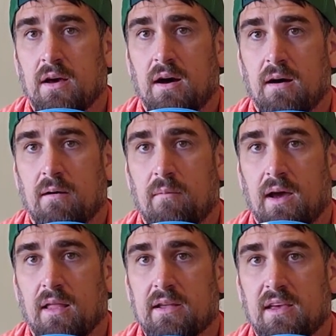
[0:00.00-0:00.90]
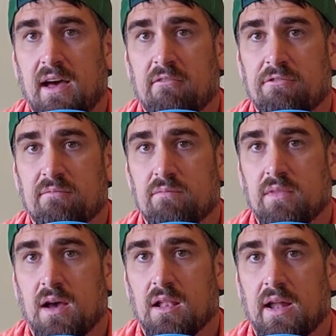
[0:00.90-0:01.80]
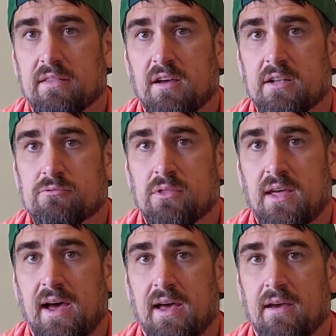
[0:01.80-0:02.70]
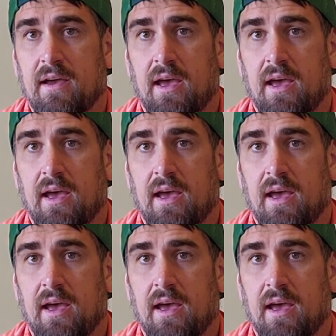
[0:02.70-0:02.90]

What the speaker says: I like to have a lot of touch with that,